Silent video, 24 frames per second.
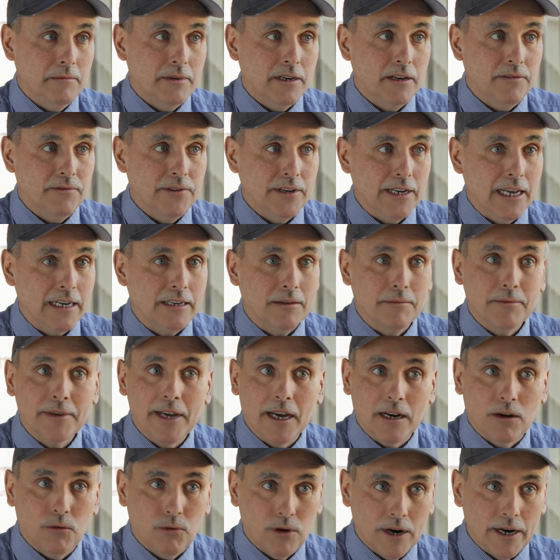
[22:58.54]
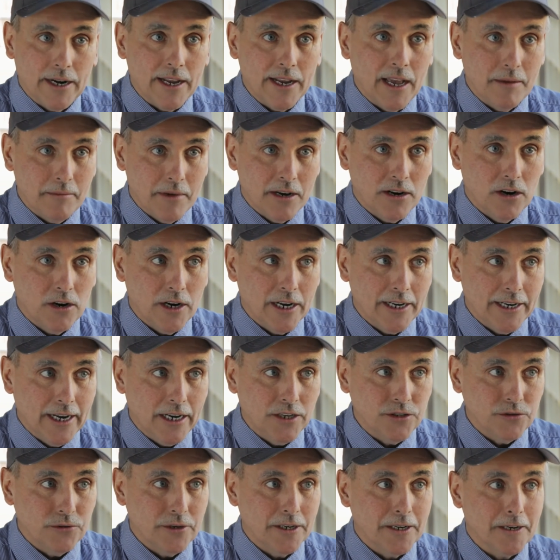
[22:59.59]
But I feel like I'm kind of wearing out my guardian
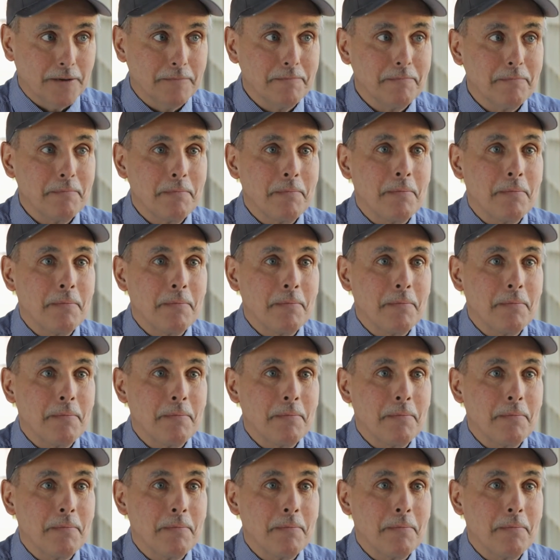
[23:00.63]
angel here.